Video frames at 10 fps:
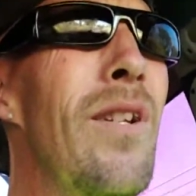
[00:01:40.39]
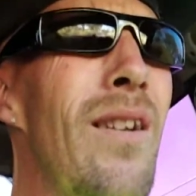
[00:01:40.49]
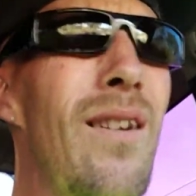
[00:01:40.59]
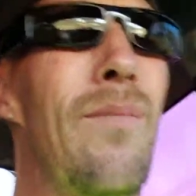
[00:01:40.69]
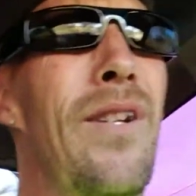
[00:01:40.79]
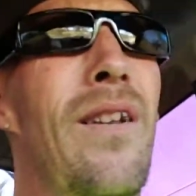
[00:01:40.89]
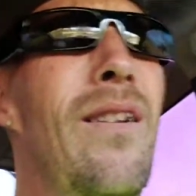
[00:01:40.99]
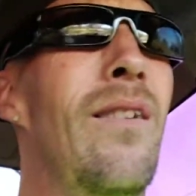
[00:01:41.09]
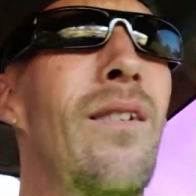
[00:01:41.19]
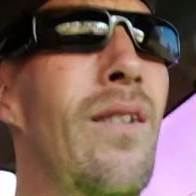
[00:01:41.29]

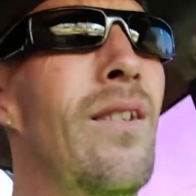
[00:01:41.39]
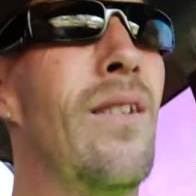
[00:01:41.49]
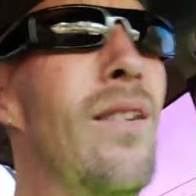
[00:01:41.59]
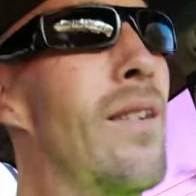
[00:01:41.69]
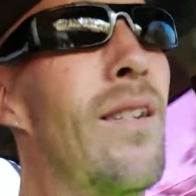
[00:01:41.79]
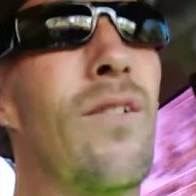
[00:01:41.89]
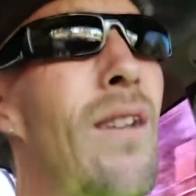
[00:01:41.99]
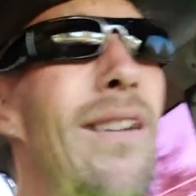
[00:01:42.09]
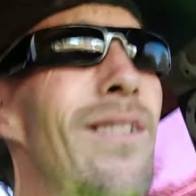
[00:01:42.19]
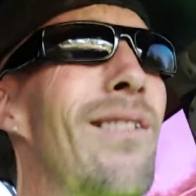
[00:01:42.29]

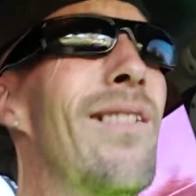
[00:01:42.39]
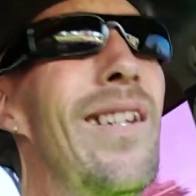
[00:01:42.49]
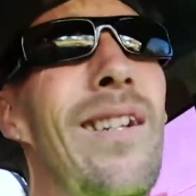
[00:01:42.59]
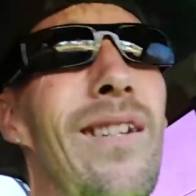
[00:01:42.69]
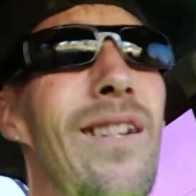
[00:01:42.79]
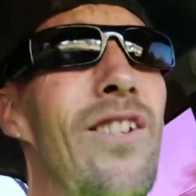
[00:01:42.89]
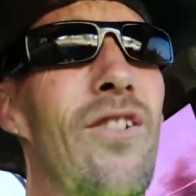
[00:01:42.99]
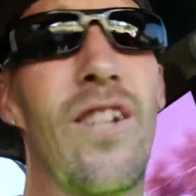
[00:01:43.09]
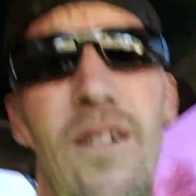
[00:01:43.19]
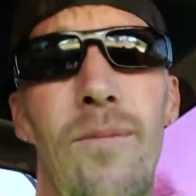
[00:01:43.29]
I just did it
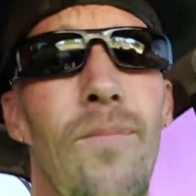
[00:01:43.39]
yesterday,